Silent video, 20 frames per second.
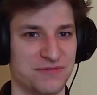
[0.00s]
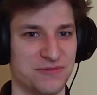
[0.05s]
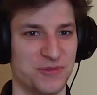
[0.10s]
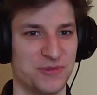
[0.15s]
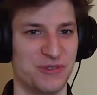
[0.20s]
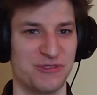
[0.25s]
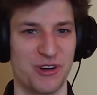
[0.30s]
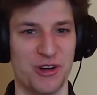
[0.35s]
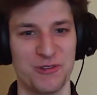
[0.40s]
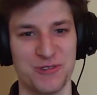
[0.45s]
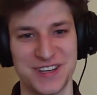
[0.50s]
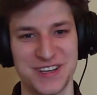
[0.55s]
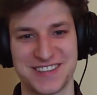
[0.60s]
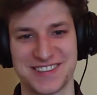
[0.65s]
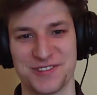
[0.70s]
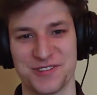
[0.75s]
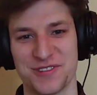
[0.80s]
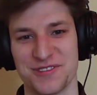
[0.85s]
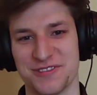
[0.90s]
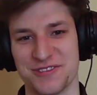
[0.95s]
We've always
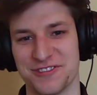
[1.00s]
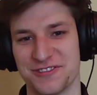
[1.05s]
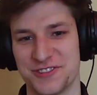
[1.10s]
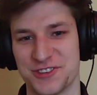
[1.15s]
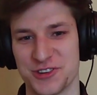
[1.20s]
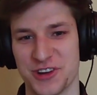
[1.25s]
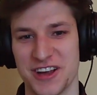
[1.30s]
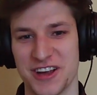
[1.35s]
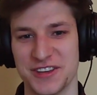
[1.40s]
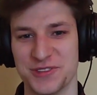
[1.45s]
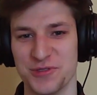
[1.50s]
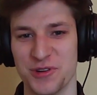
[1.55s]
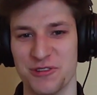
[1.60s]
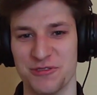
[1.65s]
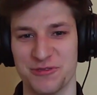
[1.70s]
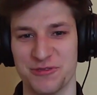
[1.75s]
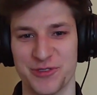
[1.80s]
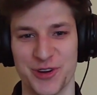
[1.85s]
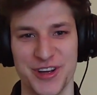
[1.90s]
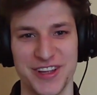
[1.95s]
sort of tried to
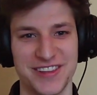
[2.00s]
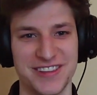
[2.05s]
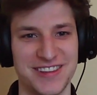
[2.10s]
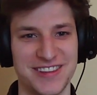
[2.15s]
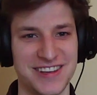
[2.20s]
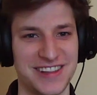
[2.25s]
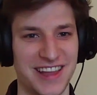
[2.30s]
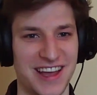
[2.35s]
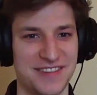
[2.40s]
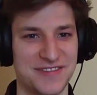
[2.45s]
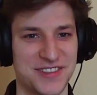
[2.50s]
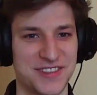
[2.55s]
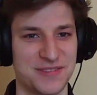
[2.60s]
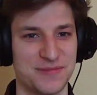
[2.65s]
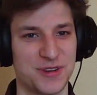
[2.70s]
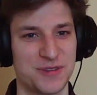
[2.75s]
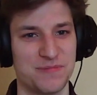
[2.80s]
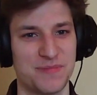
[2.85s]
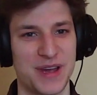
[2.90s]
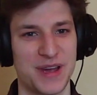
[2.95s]
avoid the life sim
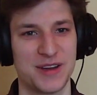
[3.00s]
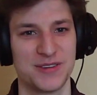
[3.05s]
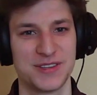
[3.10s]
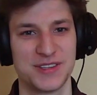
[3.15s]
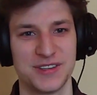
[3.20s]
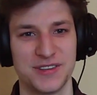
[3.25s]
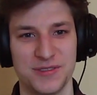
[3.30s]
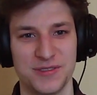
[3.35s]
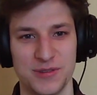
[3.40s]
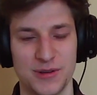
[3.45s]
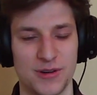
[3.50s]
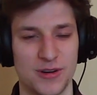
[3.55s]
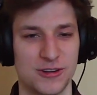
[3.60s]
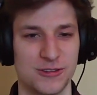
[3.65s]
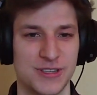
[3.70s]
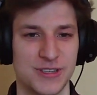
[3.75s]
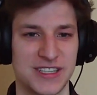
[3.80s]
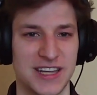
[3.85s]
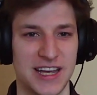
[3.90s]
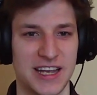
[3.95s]
comparison. We were
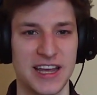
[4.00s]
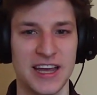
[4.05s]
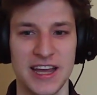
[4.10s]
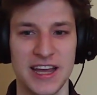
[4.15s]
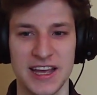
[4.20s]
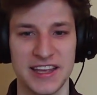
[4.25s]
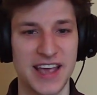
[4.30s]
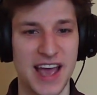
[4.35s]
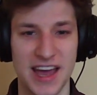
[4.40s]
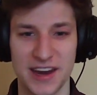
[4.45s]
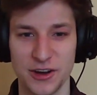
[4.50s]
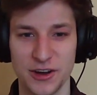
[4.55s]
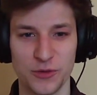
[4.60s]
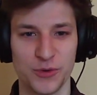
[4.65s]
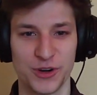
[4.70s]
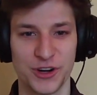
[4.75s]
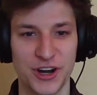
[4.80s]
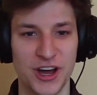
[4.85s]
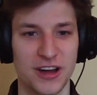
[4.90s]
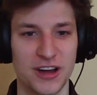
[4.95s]
always like, yeah, no,
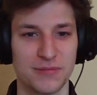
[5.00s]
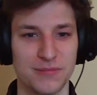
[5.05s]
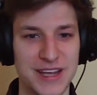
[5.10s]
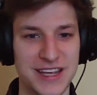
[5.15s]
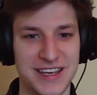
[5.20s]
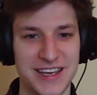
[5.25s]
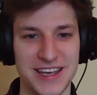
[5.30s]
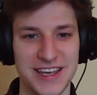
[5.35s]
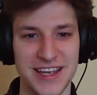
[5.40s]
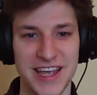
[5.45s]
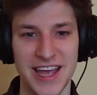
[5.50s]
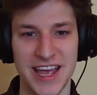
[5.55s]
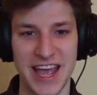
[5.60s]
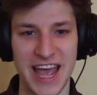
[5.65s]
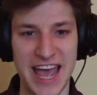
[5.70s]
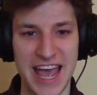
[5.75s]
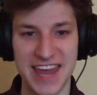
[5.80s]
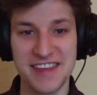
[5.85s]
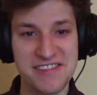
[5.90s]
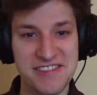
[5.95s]
we're not making
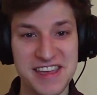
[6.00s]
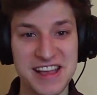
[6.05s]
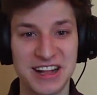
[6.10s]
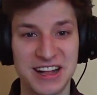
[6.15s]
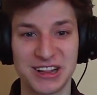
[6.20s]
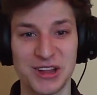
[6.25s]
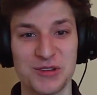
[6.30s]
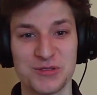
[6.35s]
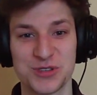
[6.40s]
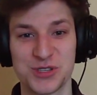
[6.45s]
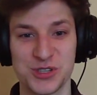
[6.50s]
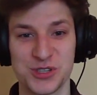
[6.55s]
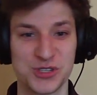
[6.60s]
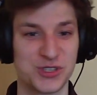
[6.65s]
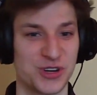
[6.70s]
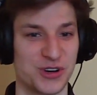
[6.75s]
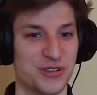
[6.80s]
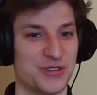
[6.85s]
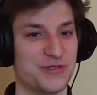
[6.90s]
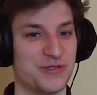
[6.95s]
anything close to
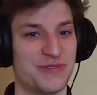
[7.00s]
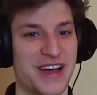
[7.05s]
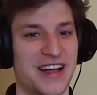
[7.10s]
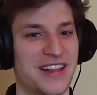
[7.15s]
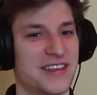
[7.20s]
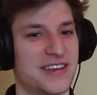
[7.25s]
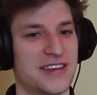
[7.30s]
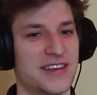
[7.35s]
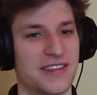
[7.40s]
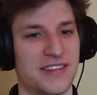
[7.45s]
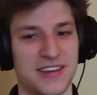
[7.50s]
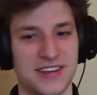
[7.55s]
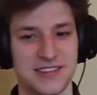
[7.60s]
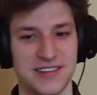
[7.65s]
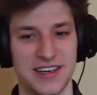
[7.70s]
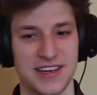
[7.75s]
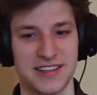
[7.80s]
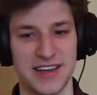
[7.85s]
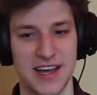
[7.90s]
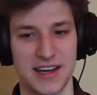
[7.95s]
Stardew Valley and things
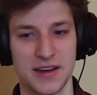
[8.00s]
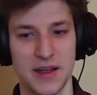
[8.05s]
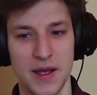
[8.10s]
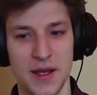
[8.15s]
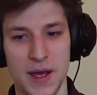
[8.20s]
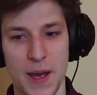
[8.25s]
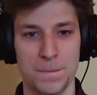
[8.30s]
like that.